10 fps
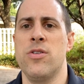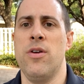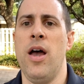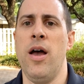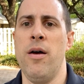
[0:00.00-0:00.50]

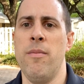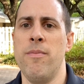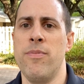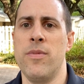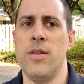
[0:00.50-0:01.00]

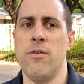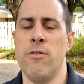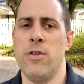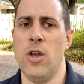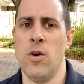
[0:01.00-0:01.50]

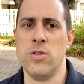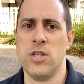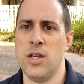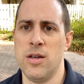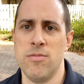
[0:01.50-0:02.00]
$800,
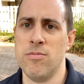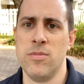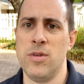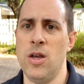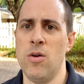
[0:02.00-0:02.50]
to,
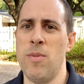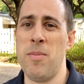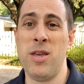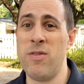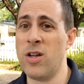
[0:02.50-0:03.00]

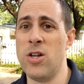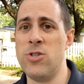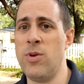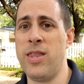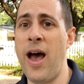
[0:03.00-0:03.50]
maybe even close
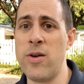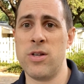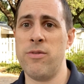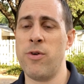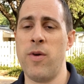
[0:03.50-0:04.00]
to
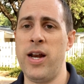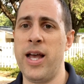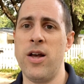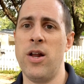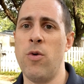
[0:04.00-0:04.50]
$1,000 for renting
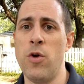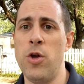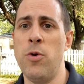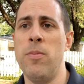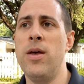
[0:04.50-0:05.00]
out a
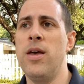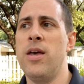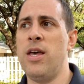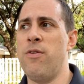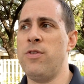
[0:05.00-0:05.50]
room,
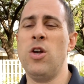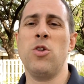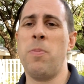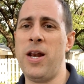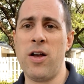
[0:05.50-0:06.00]
if,
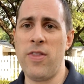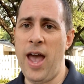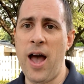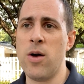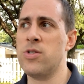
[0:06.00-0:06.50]
depending on the
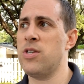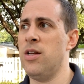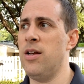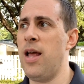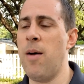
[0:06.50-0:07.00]
house
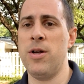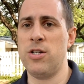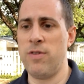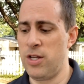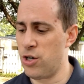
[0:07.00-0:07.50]
and how much
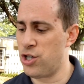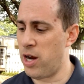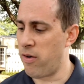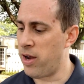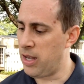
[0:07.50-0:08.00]
of it you're
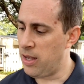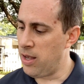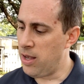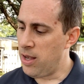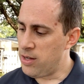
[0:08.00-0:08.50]
sharing.
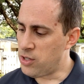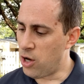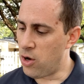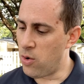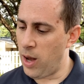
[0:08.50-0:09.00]

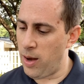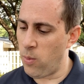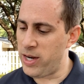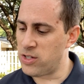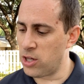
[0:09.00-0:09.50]
So
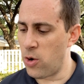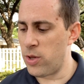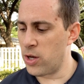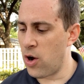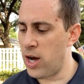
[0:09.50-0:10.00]
ways to lower
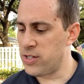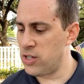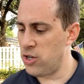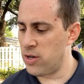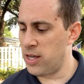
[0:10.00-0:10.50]
the cost
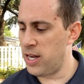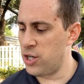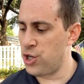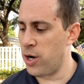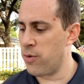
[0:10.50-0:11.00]
is you can get a
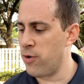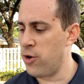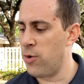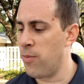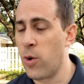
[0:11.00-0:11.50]
shared
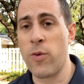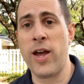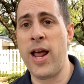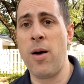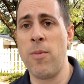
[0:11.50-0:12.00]
room or
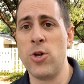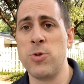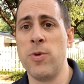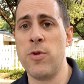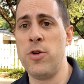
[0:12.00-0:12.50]
rent out
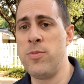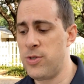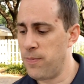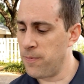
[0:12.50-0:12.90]
multiple rooms.